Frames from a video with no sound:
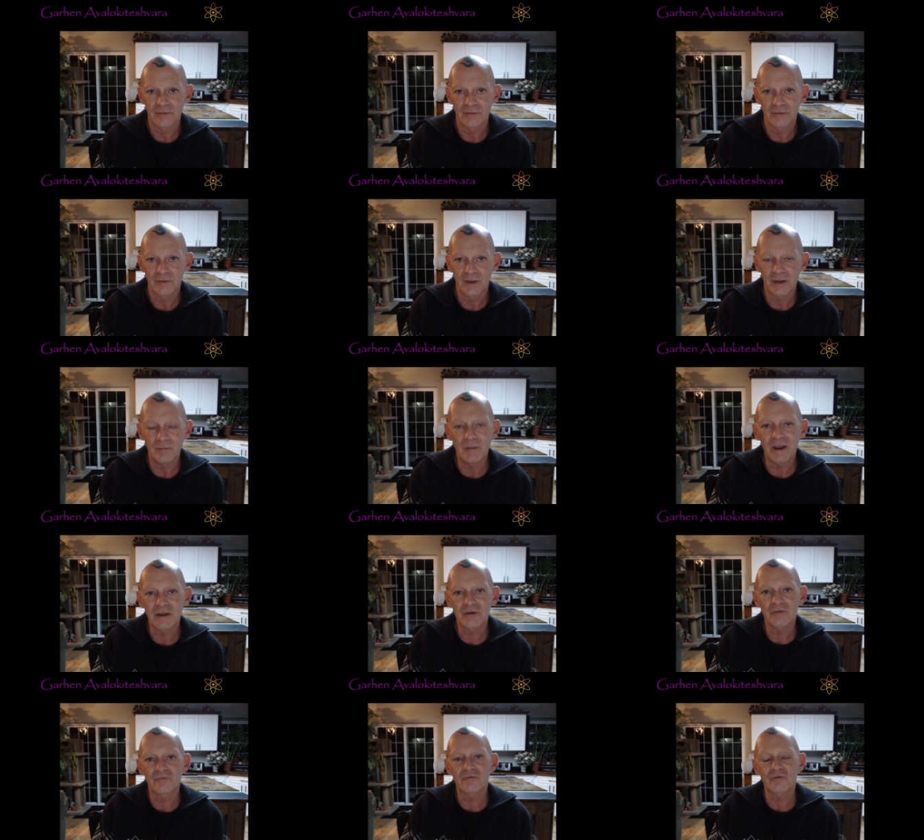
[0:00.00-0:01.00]
And make
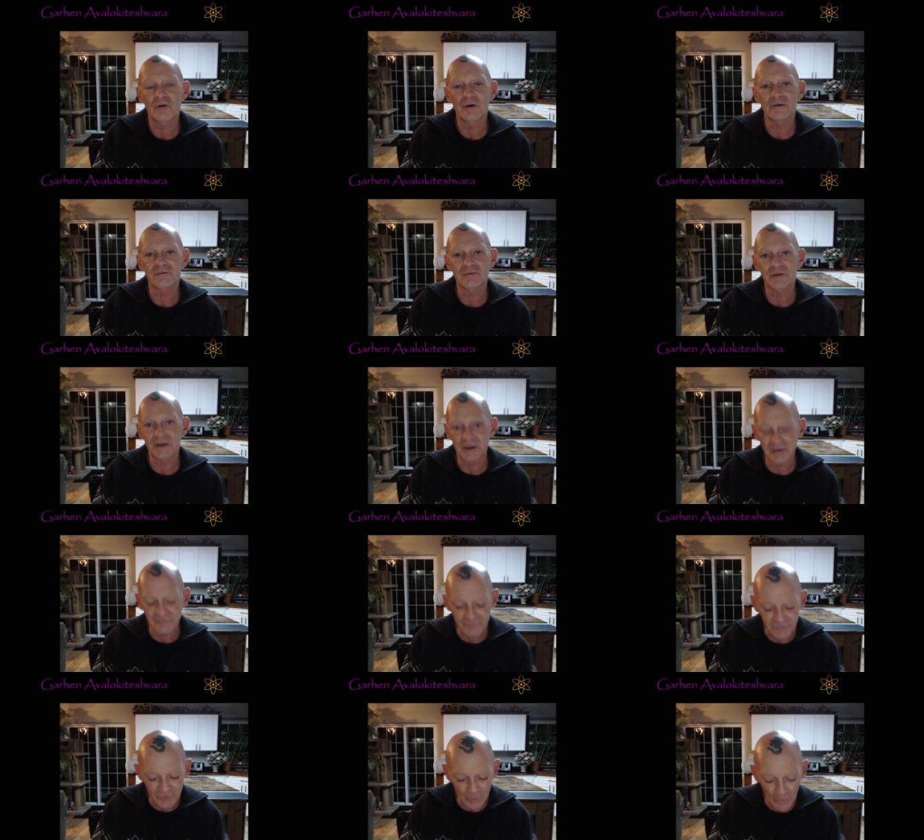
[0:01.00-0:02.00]
your choice to give
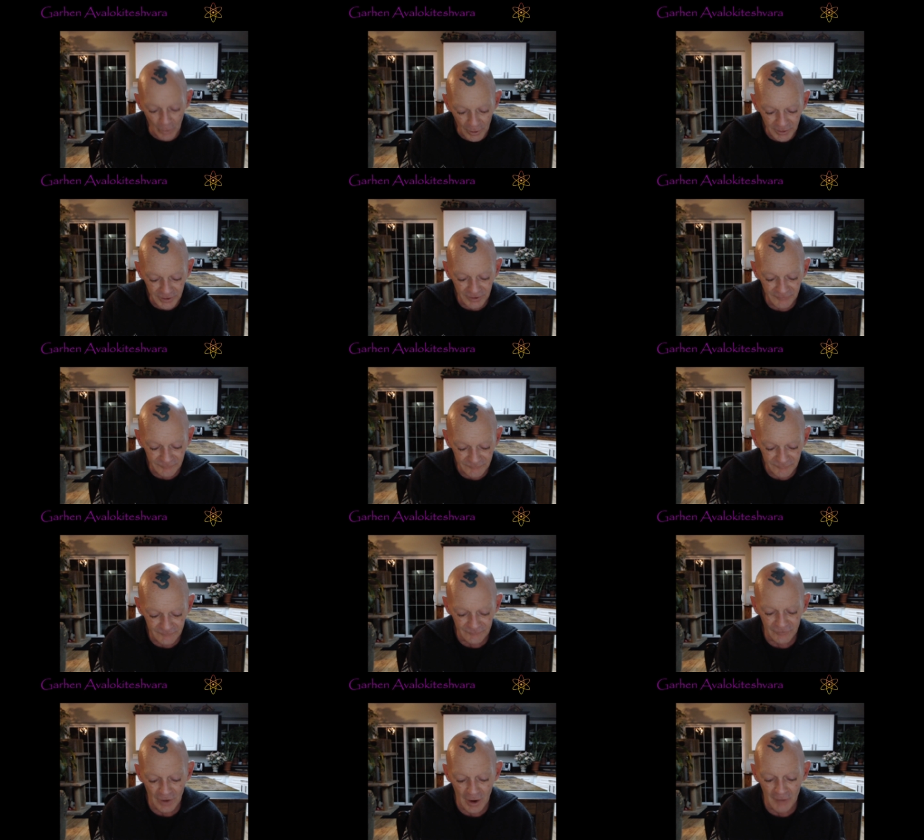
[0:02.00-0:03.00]
your gift of
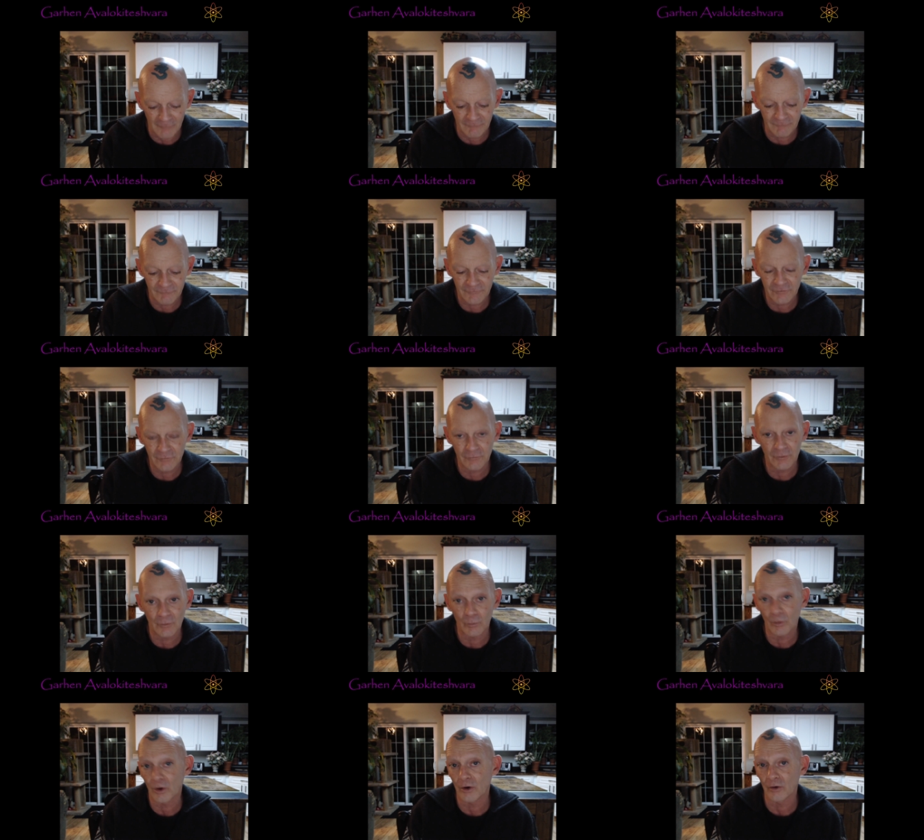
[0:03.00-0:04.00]
love to the
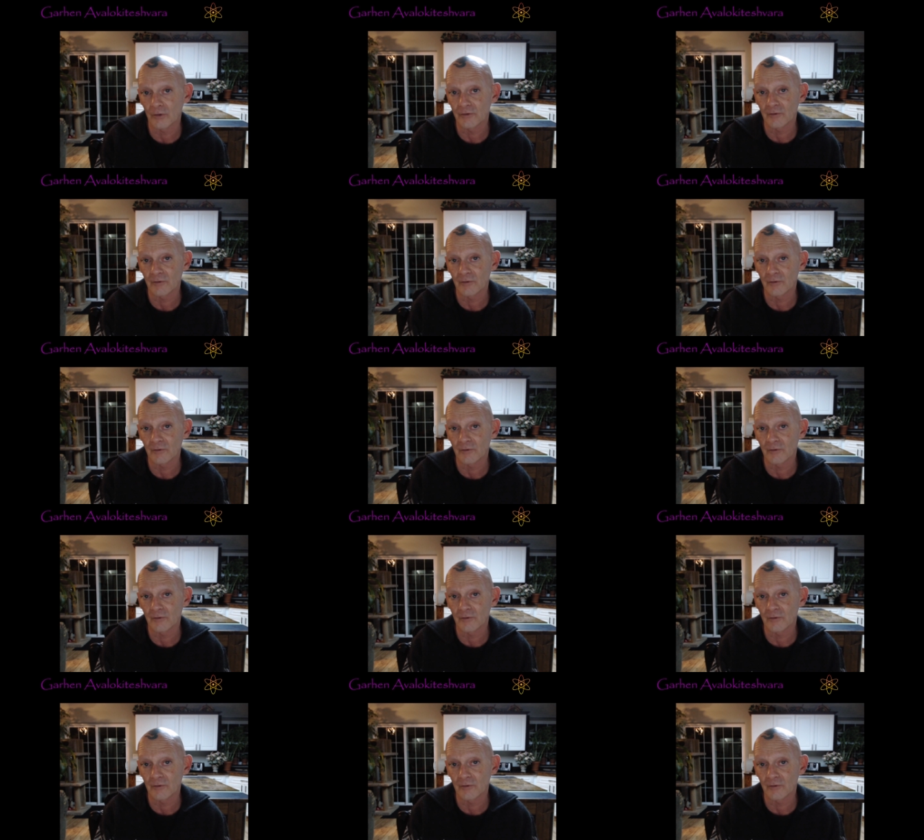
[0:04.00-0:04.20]
world,